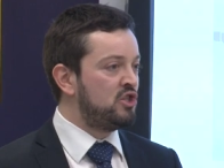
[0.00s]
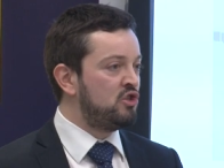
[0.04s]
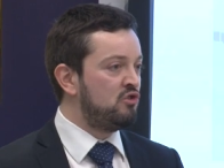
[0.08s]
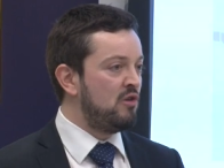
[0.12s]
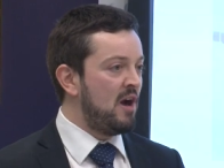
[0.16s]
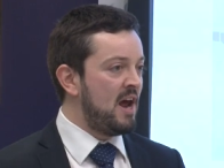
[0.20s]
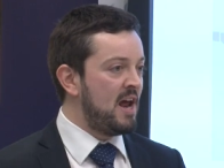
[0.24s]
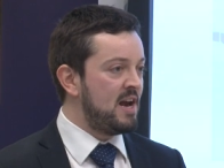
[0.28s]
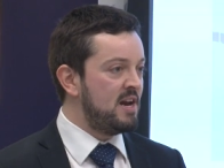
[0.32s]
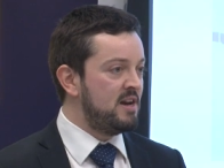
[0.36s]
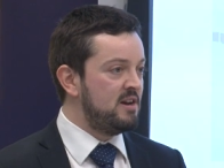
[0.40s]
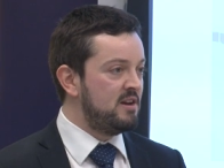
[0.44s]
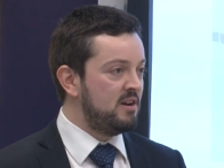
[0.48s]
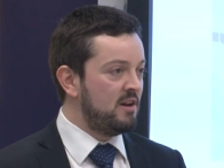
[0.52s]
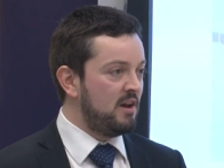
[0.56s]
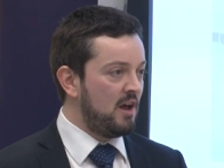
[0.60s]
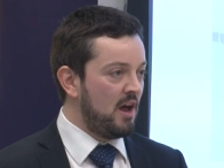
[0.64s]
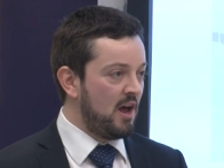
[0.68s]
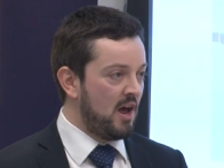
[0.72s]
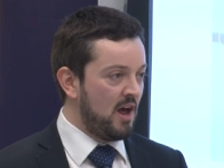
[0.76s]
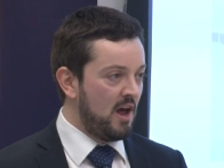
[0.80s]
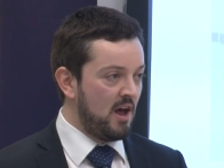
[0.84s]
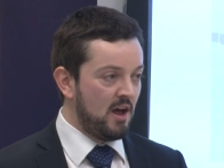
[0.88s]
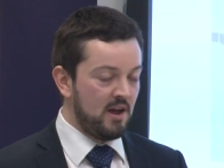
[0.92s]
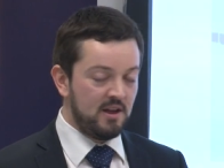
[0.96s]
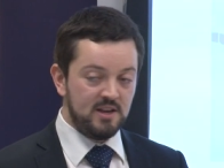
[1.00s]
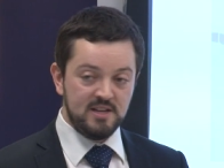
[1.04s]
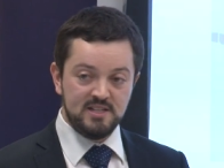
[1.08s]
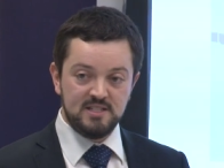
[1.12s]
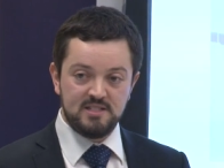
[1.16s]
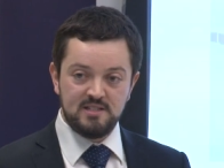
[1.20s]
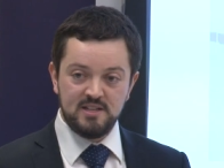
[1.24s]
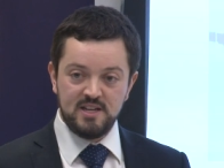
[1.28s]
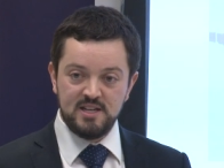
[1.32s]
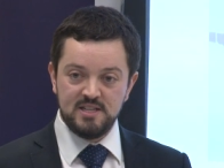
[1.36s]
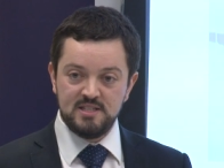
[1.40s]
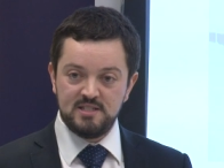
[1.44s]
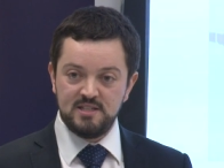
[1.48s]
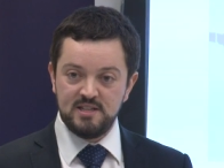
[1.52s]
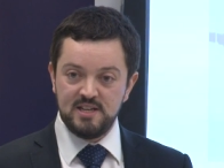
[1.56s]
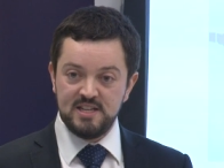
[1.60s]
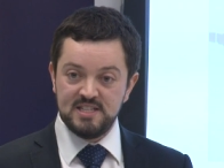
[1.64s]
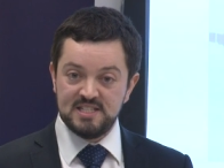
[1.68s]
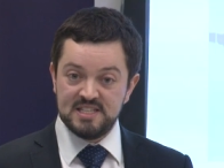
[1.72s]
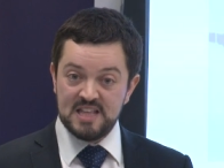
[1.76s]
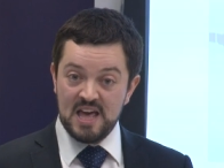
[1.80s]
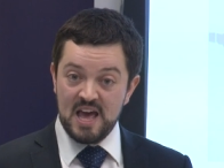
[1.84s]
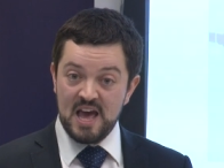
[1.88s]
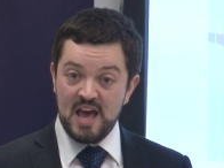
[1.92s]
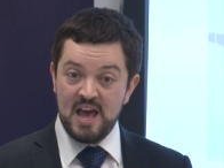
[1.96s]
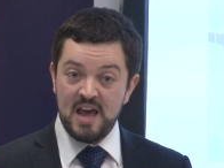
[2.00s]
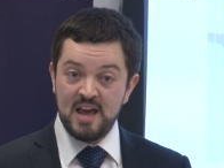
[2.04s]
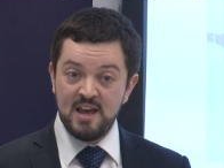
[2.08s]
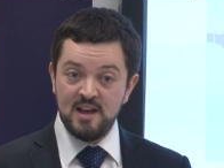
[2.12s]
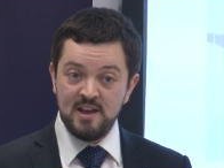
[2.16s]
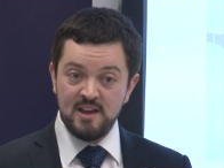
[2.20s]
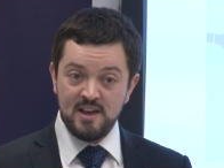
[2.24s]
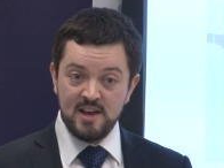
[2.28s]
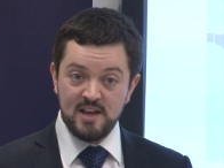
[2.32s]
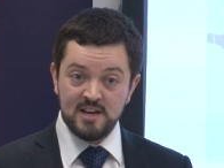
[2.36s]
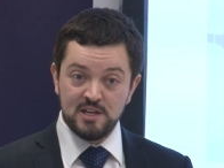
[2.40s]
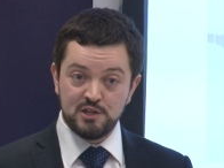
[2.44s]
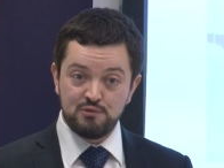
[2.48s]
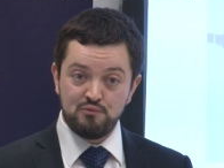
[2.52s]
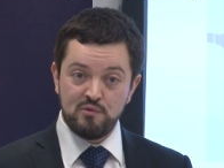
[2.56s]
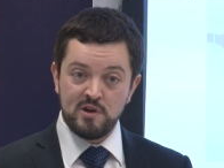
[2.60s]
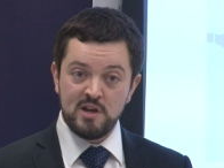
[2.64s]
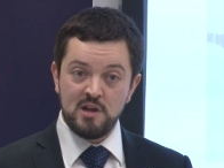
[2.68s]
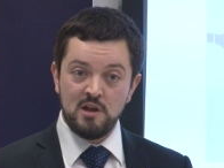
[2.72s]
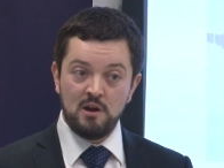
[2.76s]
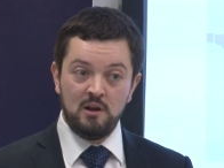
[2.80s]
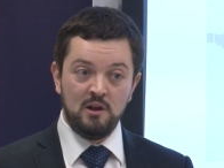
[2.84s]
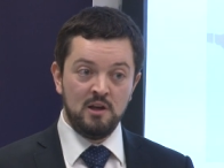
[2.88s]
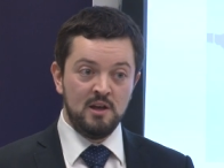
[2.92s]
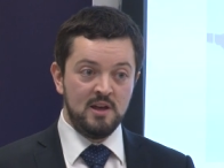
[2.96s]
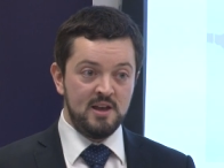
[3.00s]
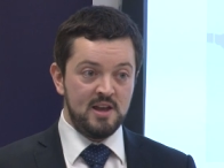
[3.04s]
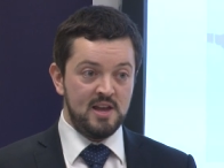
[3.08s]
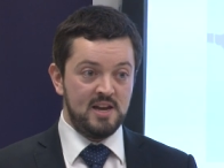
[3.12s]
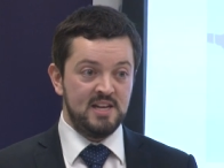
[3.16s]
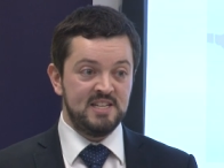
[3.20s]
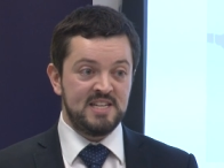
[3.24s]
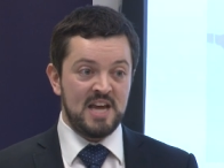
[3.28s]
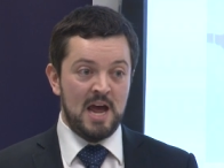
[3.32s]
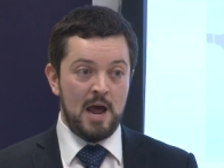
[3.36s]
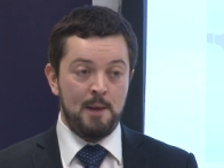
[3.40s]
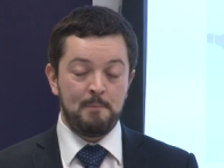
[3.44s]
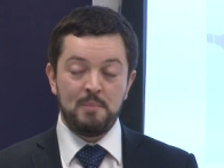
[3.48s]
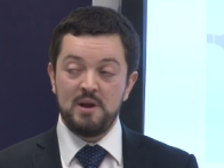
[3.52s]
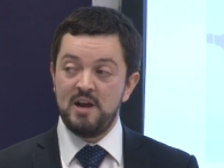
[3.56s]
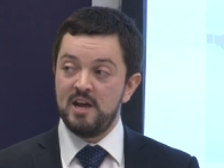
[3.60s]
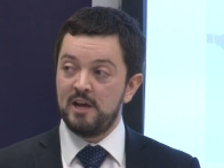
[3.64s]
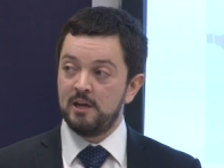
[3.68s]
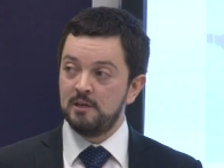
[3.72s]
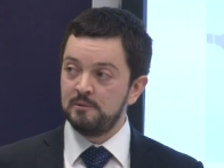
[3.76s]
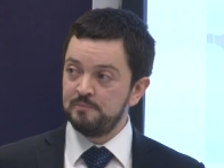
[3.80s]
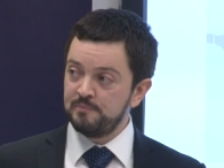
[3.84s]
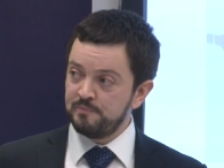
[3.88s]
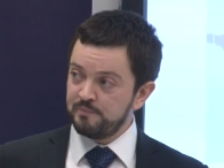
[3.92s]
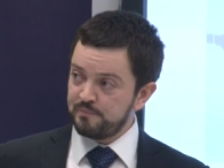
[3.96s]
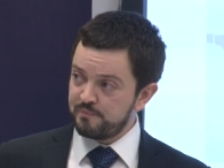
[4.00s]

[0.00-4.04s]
trend is there. It is real. It is happening.